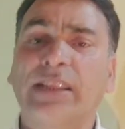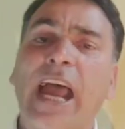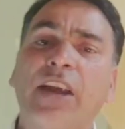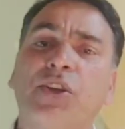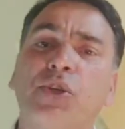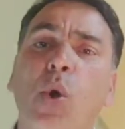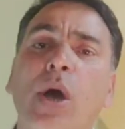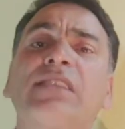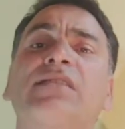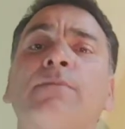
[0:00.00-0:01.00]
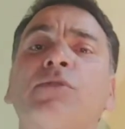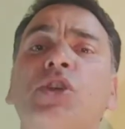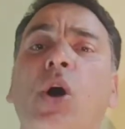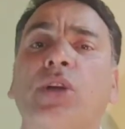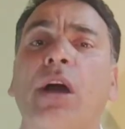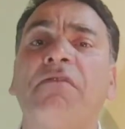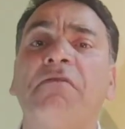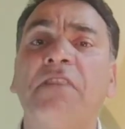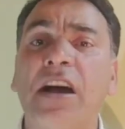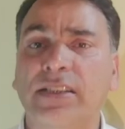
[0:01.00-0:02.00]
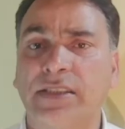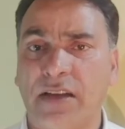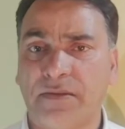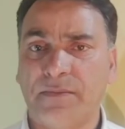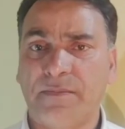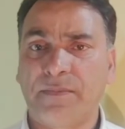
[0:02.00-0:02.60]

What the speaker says: that show us some sort of work done.